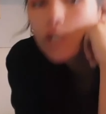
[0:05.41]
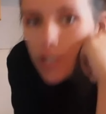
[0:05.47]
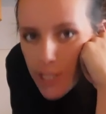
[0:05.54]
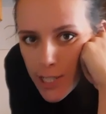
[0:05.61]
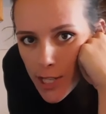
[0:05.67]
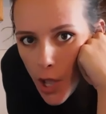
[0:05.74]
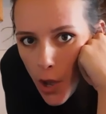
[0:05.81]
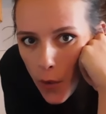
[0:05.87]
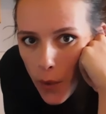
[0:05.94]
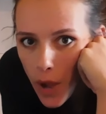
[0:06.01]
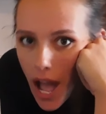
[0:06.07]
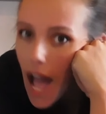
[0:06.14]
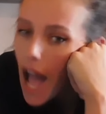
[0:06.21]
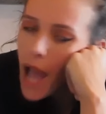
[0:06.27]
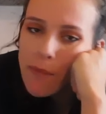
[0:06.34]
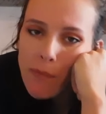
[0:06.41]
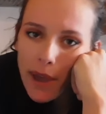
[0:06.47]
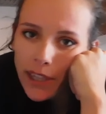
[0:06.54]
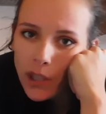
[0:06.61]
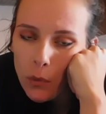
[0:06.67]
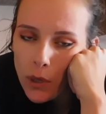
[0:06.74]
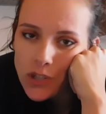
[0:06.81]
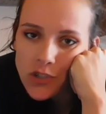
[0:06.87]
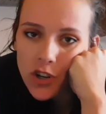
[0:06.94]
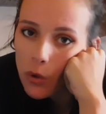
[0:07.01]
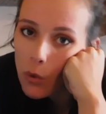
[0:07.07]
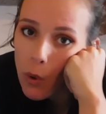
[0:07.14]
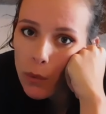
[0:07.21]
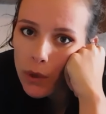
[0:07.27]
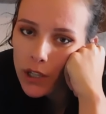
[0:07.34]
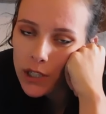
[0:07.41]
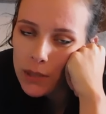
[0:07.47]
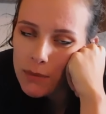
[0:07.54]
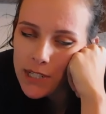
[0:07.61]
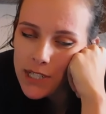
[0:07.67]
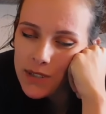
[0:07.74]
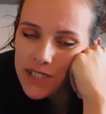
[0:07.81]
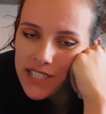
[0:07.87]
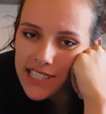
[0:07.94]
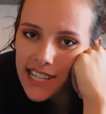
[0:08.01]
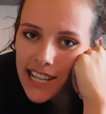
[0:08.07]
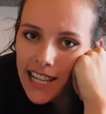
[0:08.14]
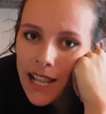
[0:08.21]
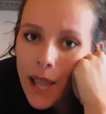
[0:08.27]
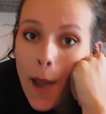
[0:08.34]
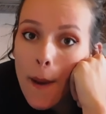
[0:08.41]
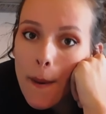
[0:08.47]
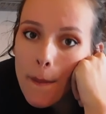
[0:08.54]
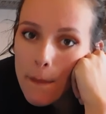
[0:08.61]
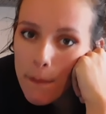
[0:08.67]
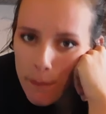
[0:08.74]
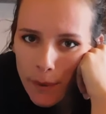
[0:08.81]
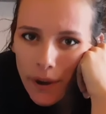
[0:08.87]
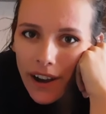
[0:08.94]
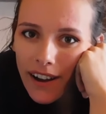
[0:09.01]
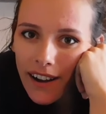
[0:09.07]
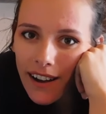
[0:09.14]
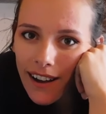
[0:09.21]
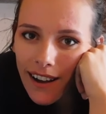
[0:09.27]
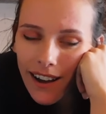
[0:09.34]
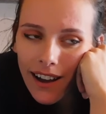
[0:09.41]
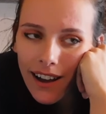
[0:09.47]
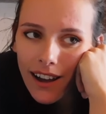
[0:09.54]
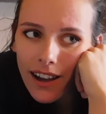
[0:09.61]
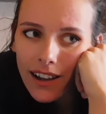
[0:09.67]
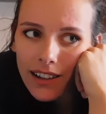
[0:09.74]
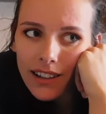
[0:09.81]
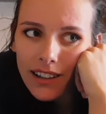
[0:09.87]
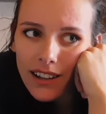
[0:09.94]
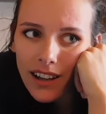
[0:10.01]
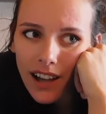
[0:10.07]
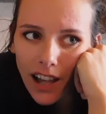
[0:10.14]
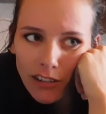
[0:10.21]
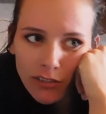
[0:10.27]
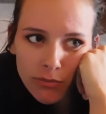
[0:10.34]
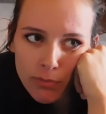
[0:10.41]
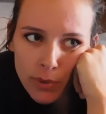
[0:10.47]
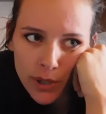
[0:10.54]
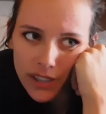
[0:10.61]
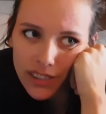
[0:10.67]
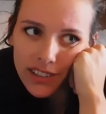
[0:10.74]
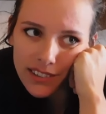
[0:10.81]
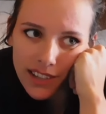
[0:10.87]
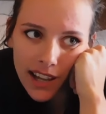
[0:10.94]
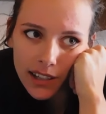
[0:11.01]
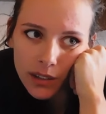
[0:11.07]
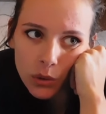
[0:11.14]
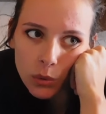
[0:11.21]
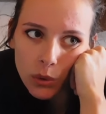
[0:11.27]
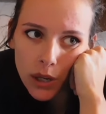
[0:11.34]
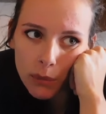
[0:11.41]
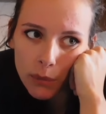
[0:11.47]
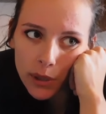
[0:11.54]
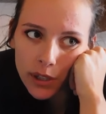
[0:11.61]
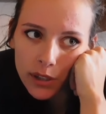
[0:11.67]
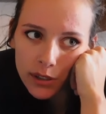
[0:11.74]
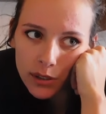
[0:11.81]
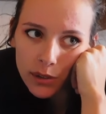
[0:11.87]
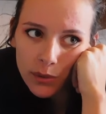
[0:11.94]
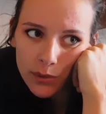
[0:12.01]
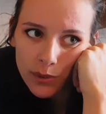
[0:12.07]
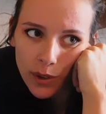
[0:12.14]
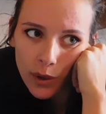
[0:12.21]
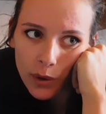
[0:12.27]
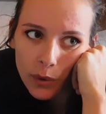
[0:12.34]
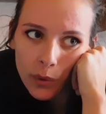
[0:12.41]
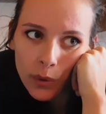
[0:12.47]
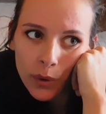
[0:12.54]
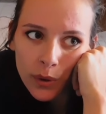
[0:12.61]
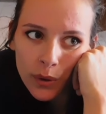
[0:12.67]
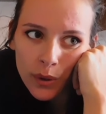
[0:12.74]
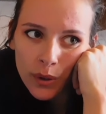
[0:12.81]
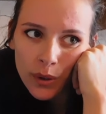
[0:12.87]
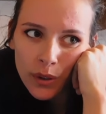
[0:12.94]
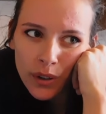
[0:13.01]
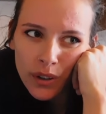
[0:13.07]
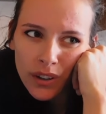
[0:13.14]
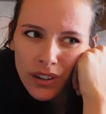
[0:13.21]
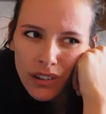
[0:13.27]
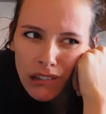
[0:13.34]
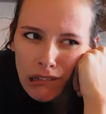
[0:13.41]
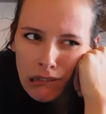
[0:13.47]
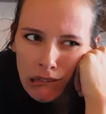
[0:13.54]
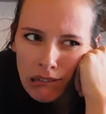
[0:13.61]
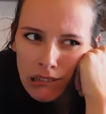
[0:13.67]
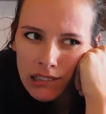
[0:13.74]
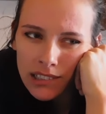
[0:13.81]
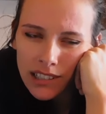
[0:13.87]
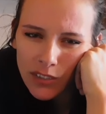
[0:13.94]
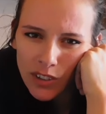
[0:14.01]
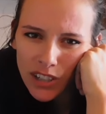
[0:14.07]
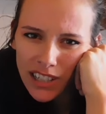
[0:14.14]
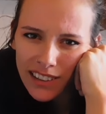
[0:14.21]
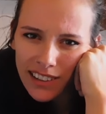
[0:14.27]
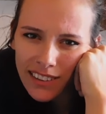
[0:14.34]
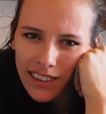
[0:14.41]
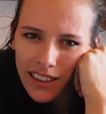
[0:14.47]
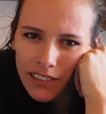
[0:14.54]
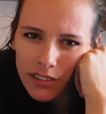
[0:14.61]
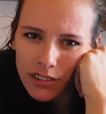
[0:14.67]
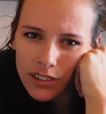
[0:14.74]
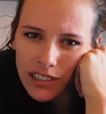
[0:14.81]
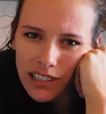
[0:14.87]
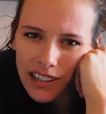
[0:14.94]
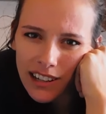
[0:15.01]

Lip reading: So, I bet you're wondering what we're going to be doing today, but I've put in the title what I'm going to do, so didn't really think that through, did